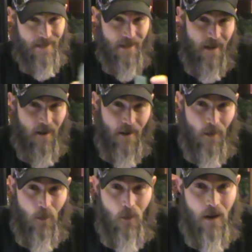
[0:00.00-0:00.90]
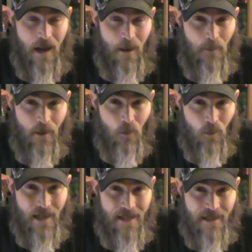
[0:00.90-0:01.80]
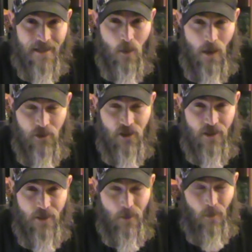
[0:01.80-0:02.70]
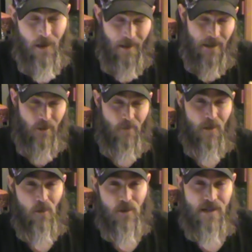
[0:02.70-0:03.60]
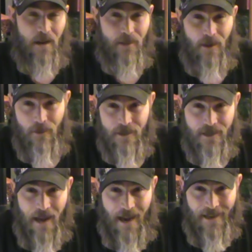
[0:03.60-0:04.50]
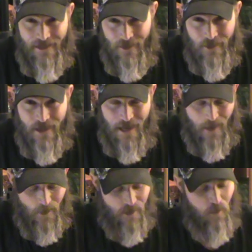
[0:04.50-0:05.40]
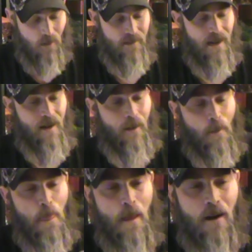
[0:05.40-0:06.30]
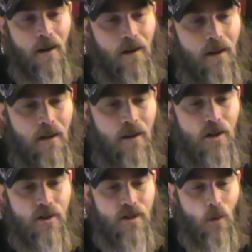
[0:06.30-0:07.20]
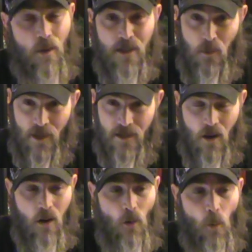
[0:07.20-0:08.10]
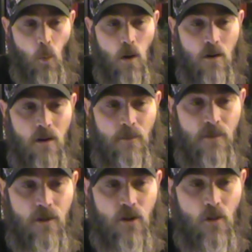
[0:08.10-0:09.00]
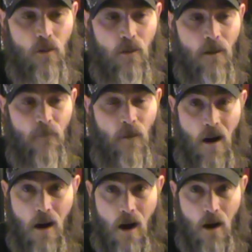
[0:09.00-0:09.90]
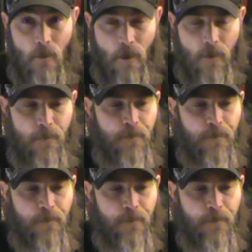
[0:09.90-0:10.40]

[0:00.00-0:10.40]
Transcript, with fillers: scenario, I'm going to read this question to you. I'll let you viewers out there decide and you'll see how this works out. So this one is called Welcome to Far Harbor.